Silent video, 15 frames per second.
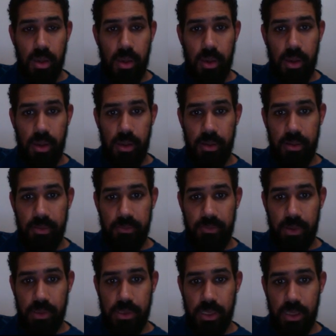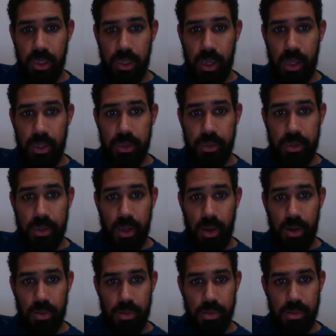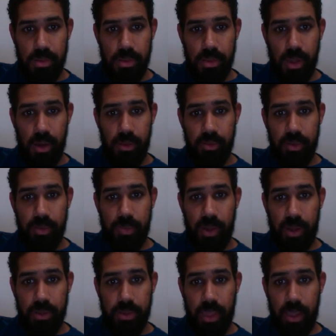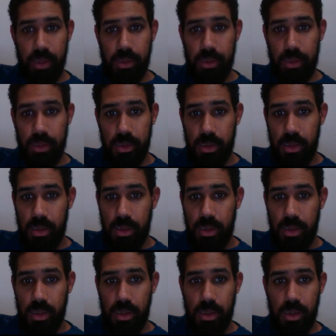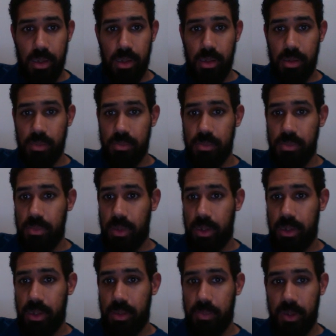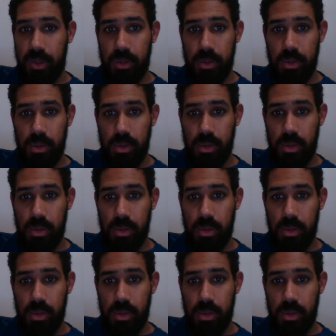Unfortunately, I don't. Sorry about that. Anime.